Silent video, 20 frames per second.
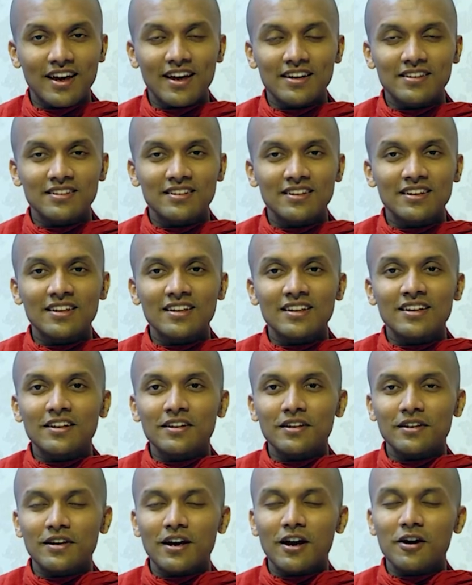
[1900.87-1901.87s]
and
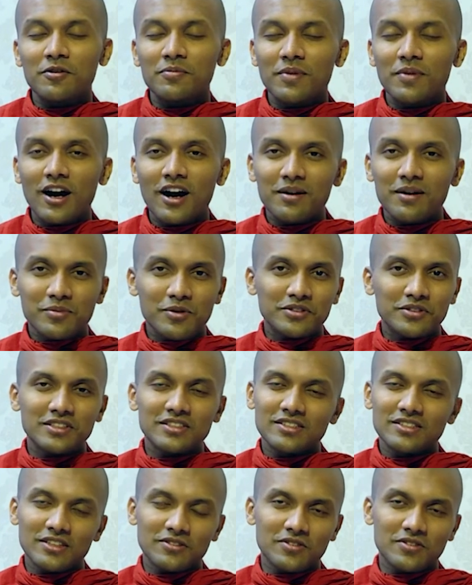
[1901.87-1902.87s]
our
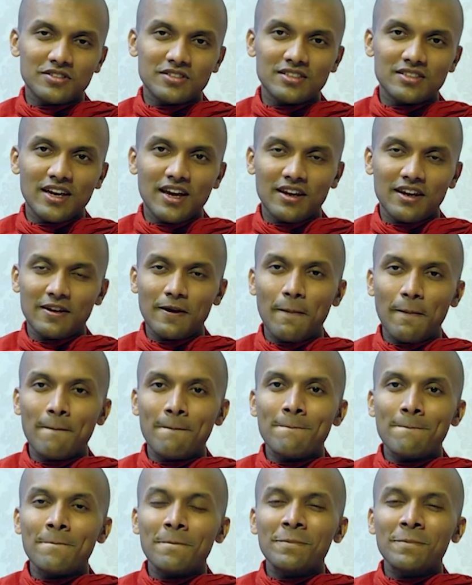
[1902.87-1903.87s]
Mahabodhisattva said,
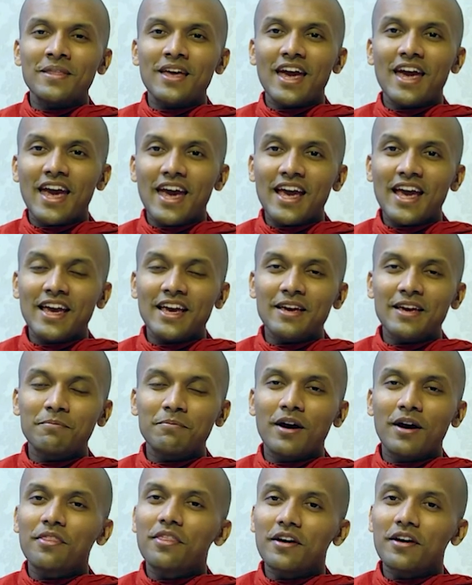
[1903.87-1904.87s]
hey,
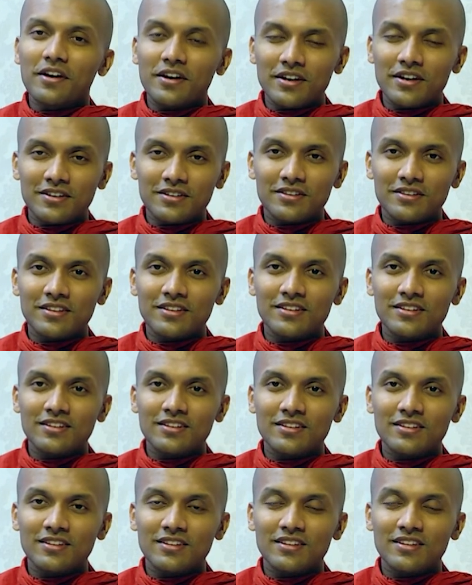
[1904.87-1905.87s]
Mother Earth,
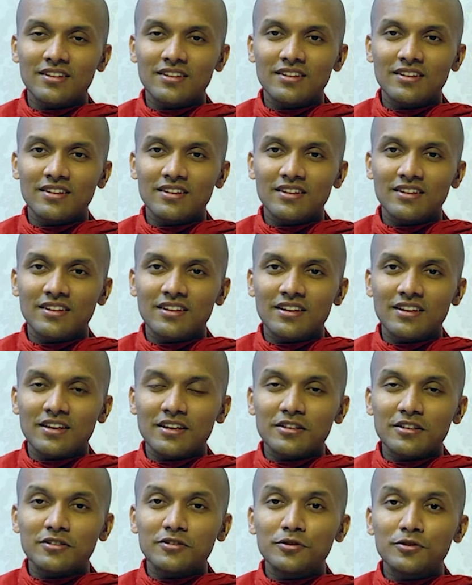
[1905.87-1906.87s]

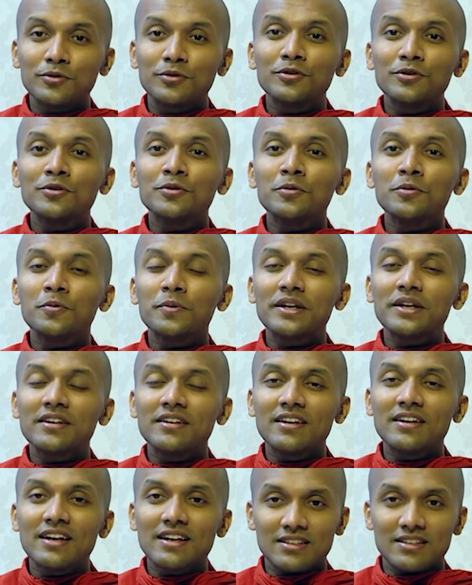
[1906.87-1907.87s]
would
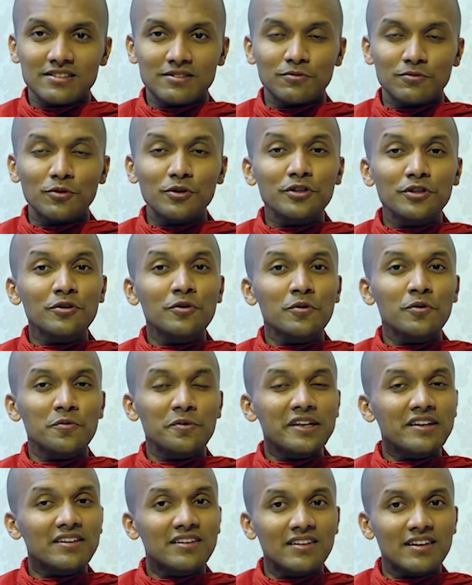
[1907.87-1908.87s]
you
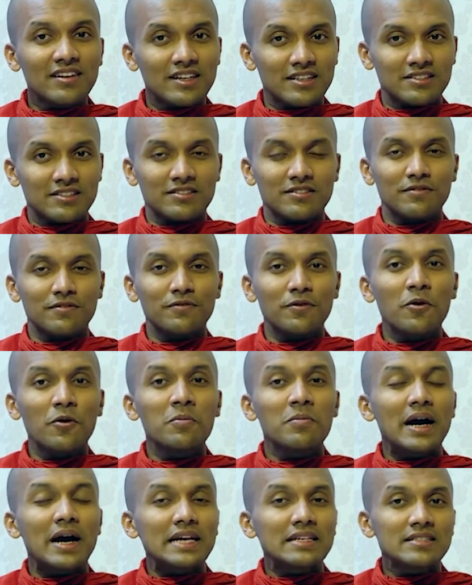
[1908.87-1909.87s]
witness for
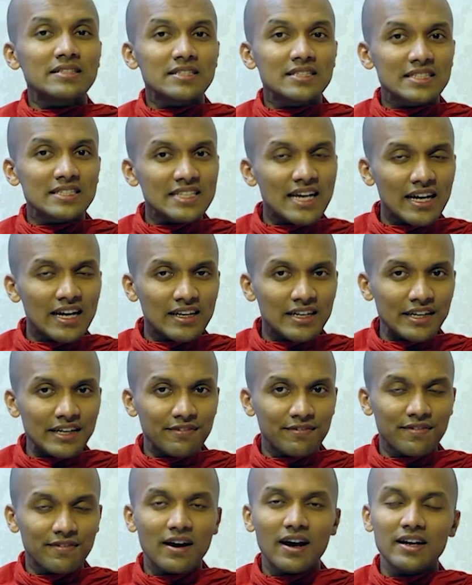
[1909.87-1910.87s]
my
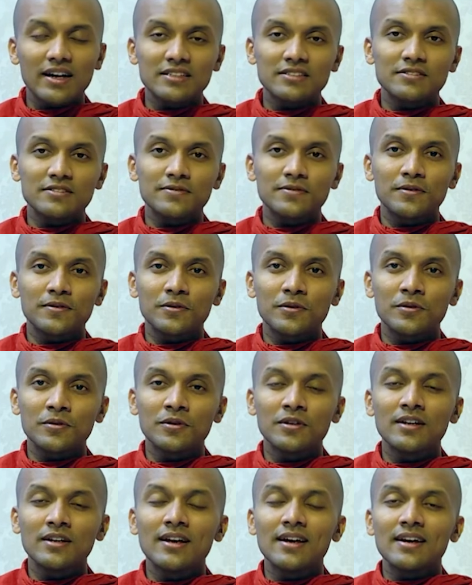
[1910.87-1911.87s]
sacrifice for
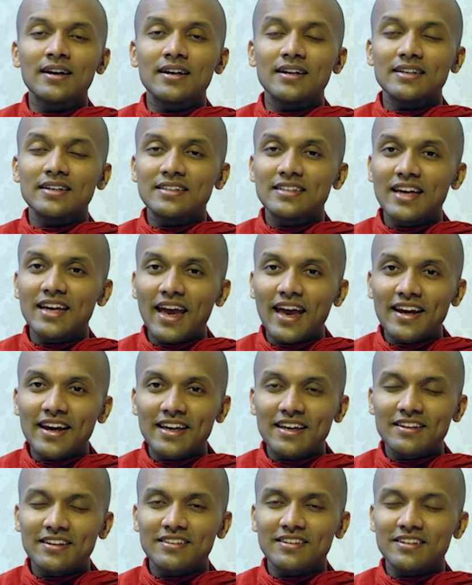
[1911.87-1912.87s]

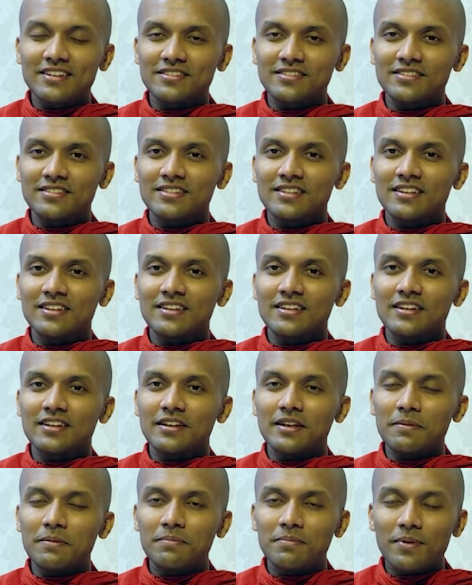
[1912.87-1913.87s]
attaining this
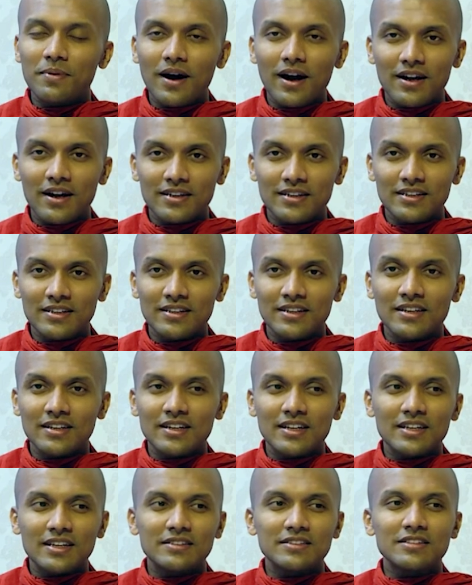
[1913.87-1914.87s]
Nibbana
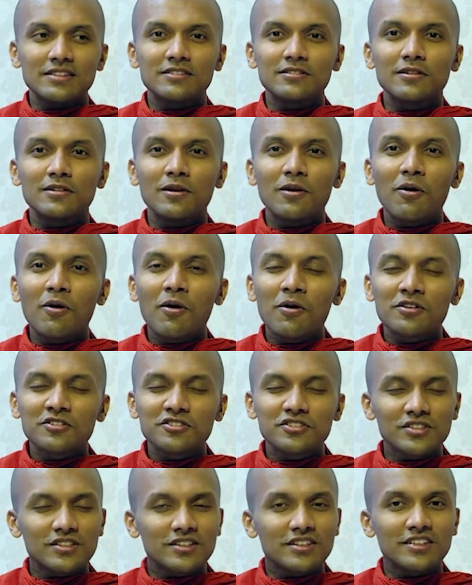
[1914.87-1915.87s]
in this long
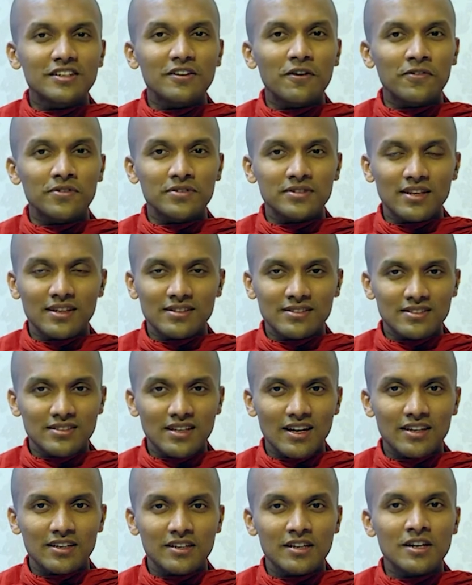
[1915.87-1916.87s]
journey of
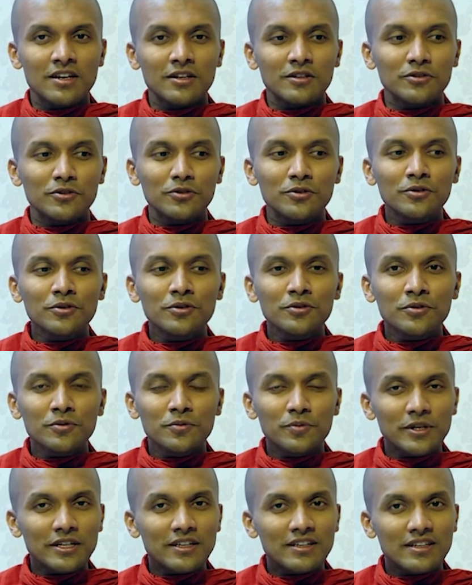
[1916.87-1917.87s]
samsara? Do you
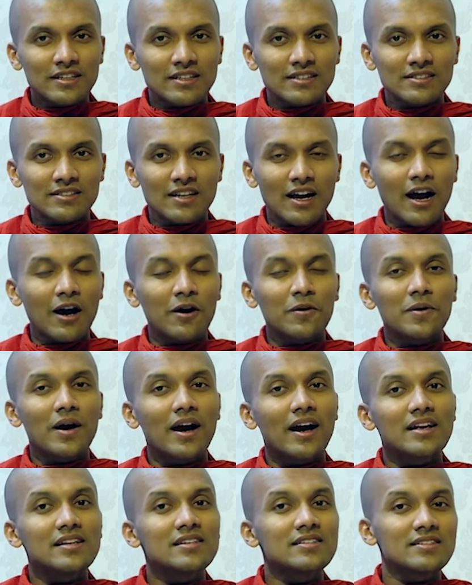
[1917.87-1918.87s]
witness how
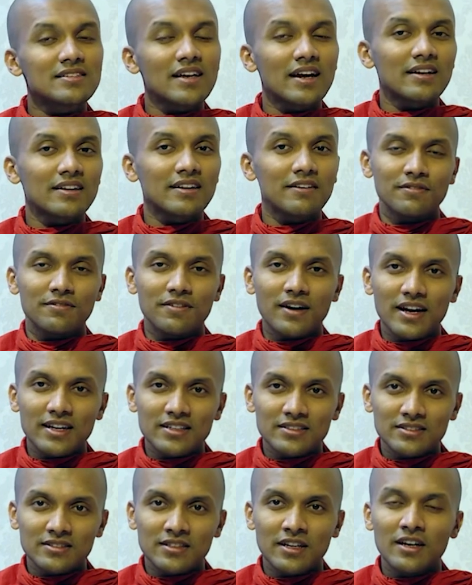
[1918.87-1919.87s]
I
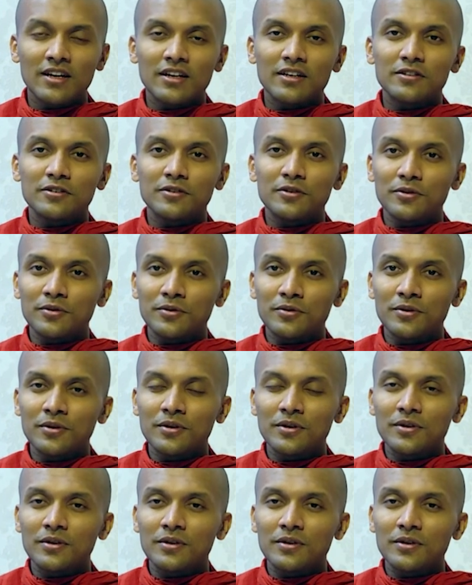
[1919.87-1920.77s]
sacrificed to